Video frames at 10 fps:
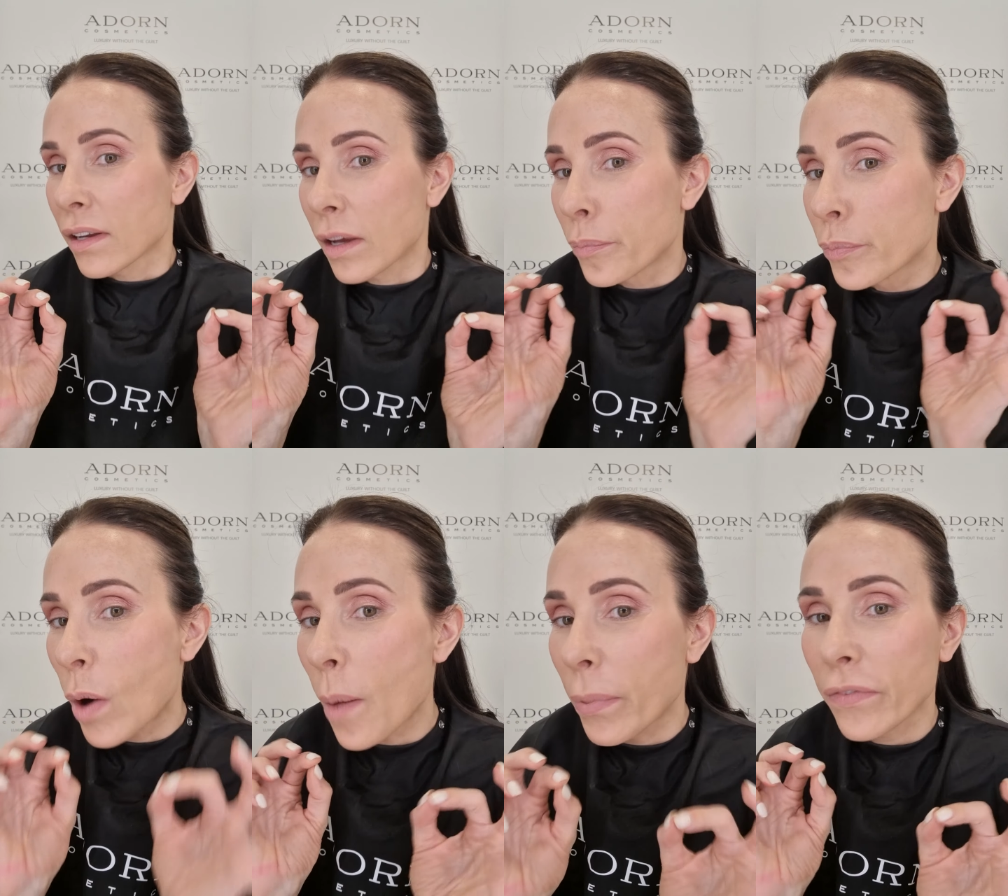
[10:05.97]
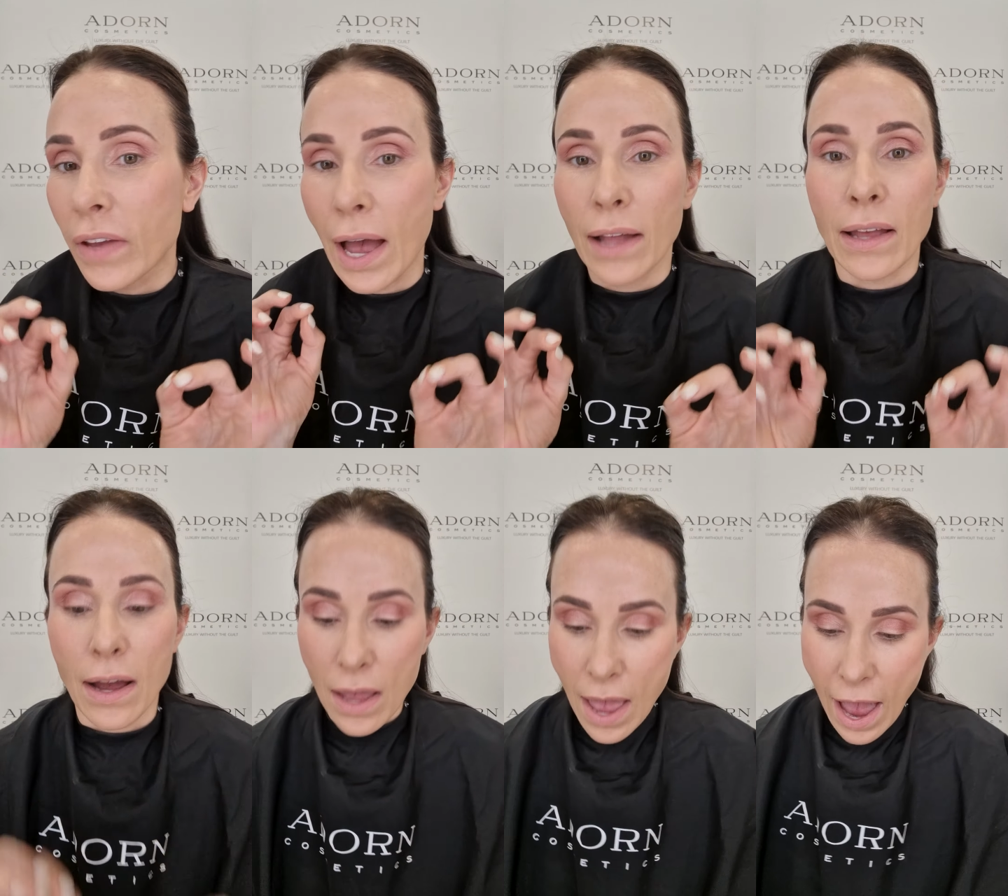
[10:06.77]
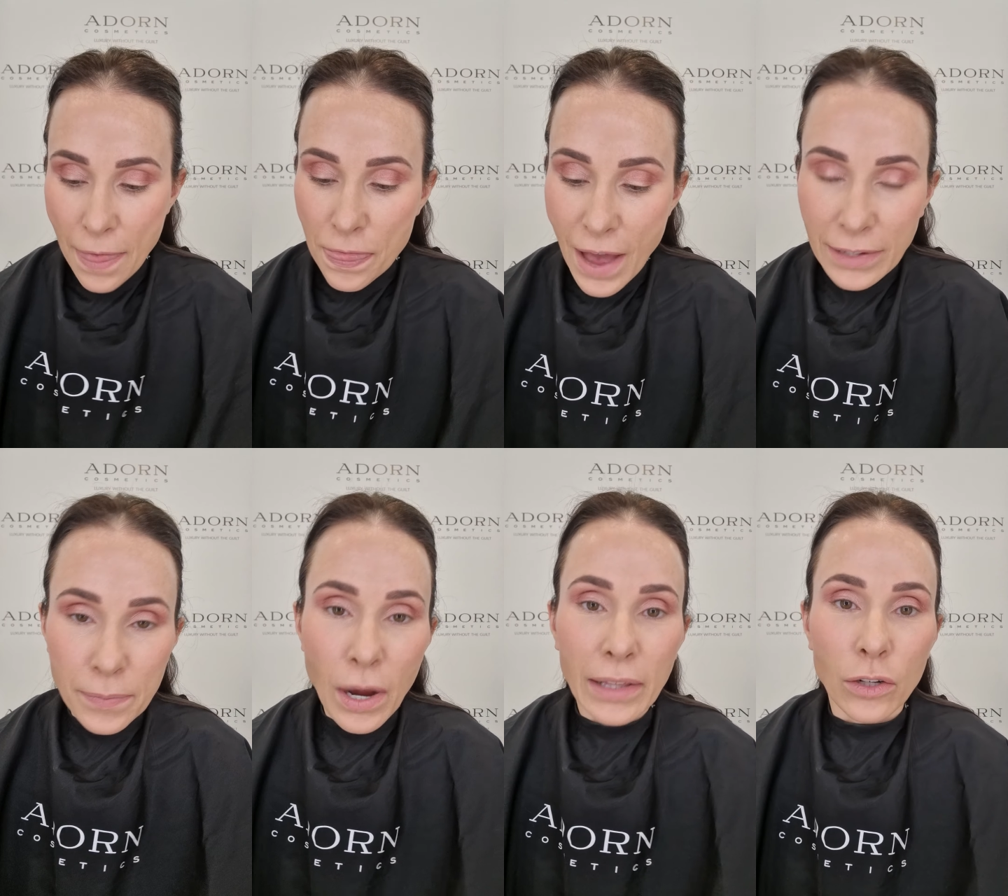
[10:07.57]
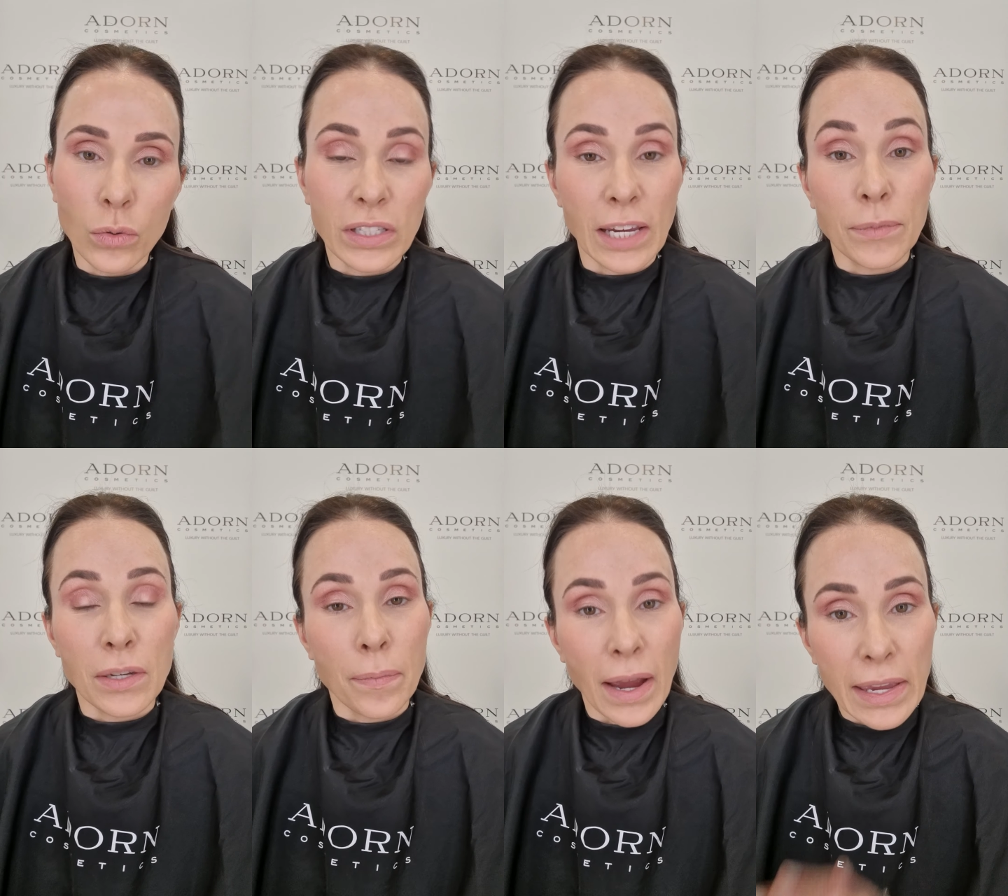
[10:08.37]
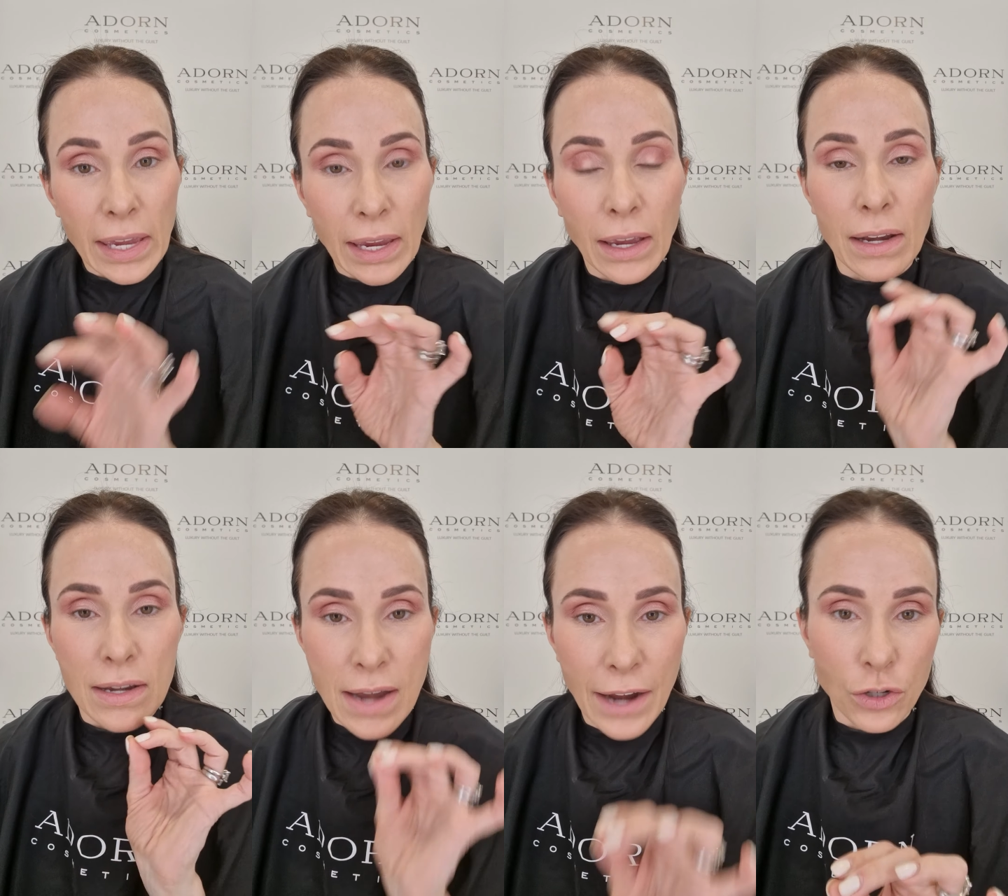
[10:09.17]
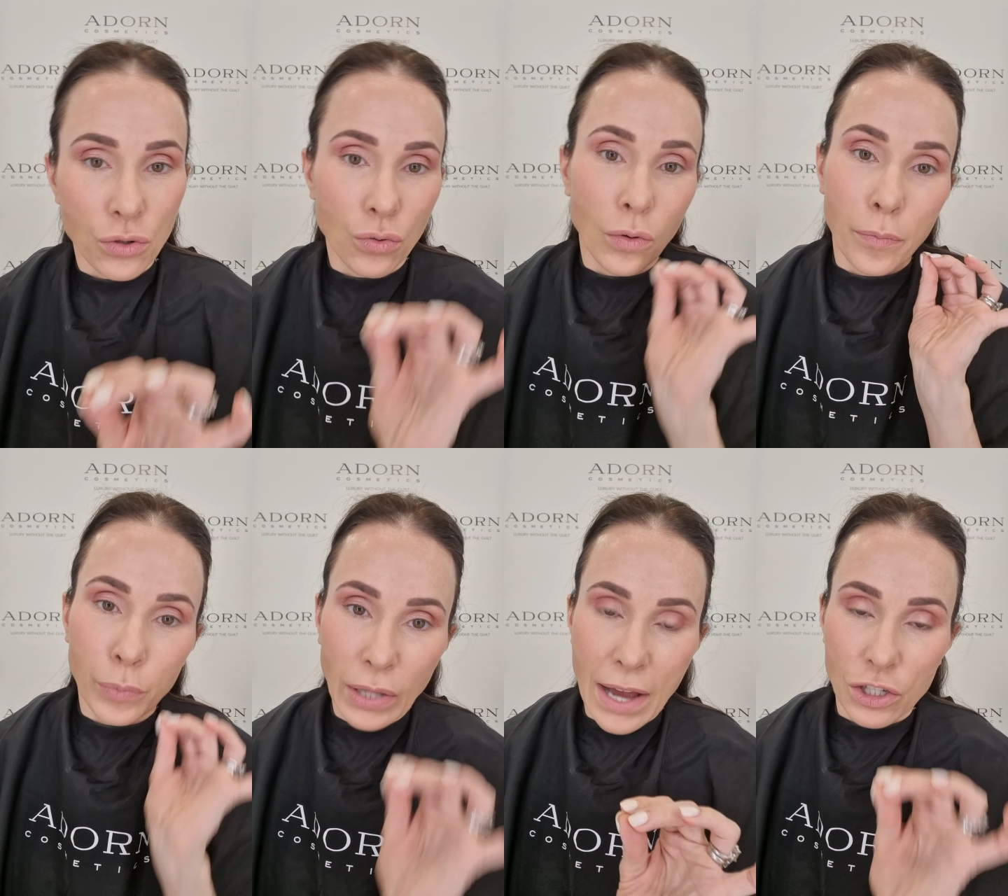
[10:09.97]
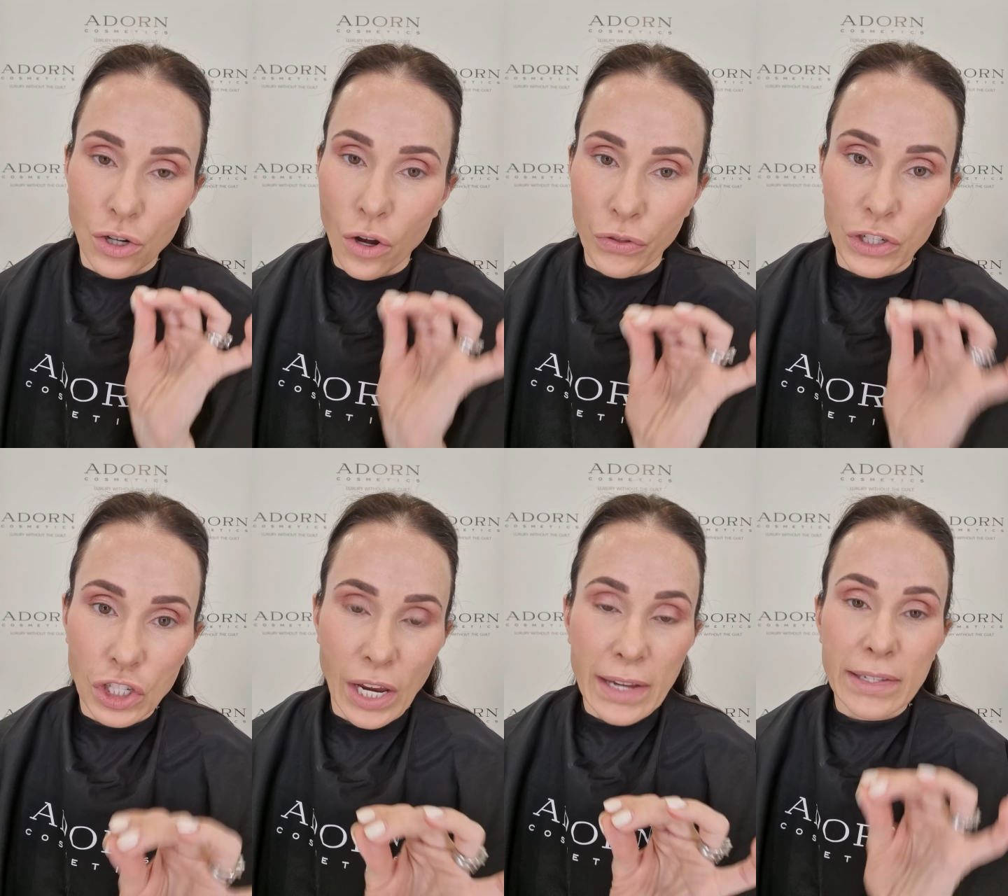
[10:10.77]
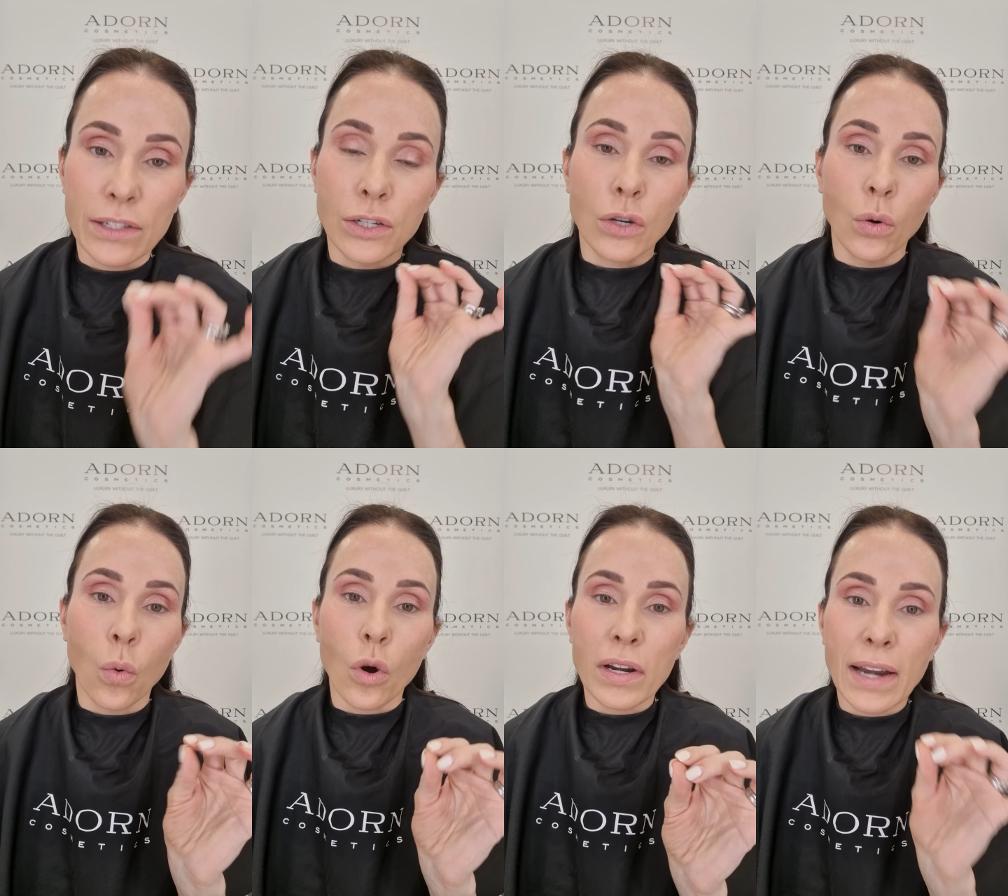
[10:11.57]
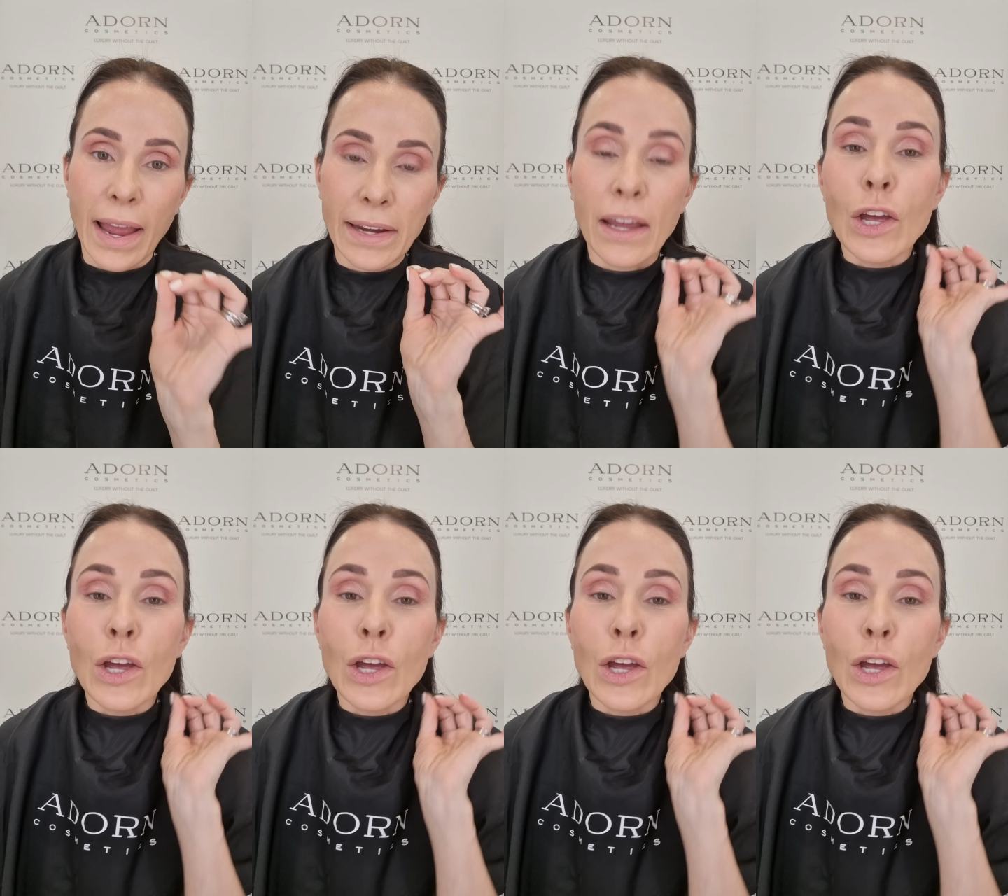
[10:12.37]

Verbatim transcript: a pop of color and that's my little tip to making natural blush on the cheeks is to coordinate